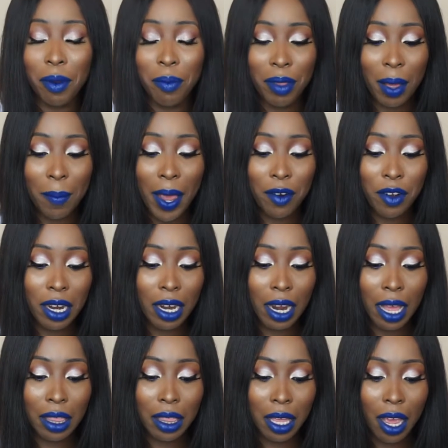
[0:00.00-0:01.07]
from them. I really
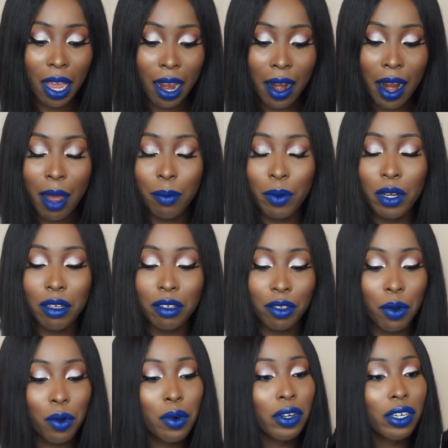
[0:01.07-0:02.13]
like the hair. I'm going to
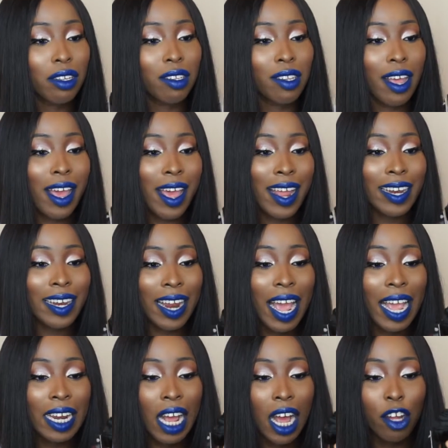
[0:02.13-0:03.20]
score this hair
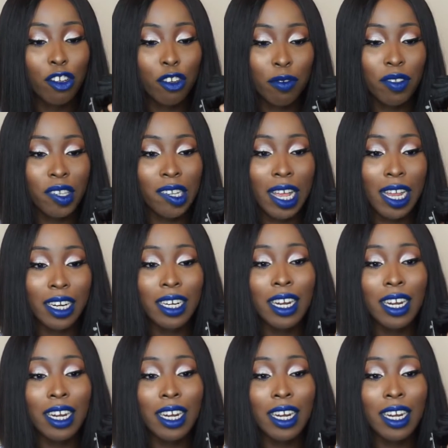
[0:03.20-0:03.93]
9 out of 10.